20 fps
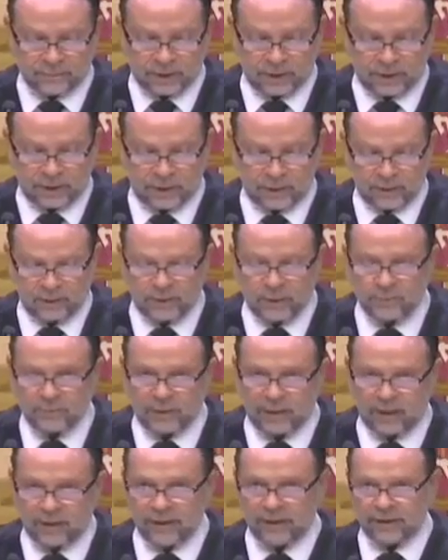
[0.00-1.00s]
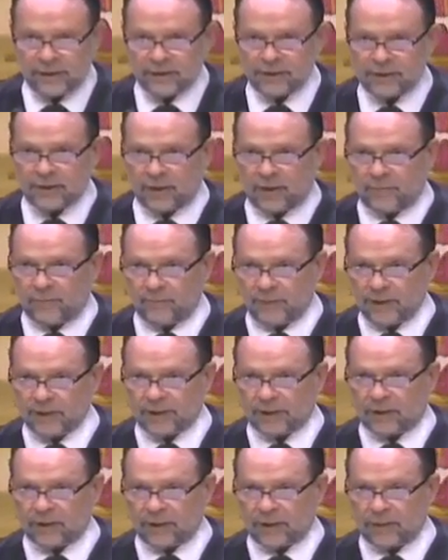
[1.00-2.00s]
you're impairing yourself
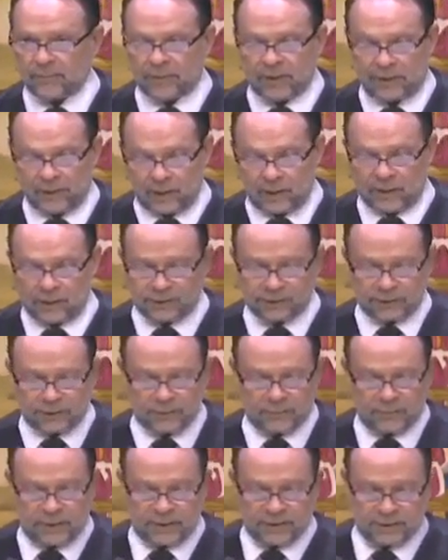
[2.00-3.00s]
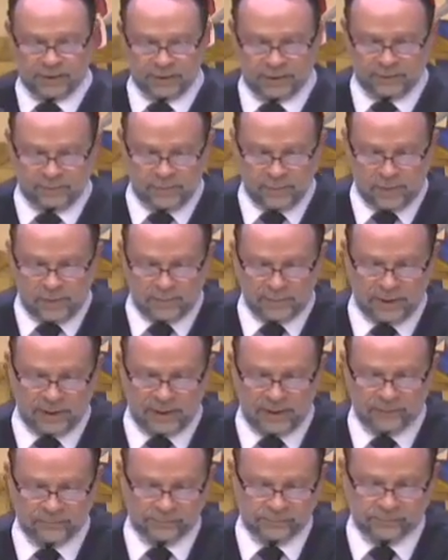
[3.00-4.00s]
physically, but also mentally. Remember
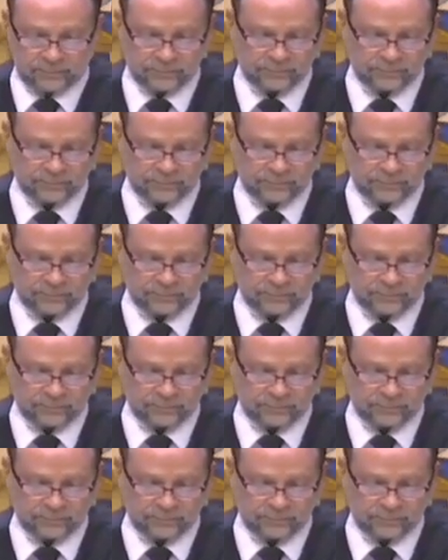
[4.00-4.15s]
that.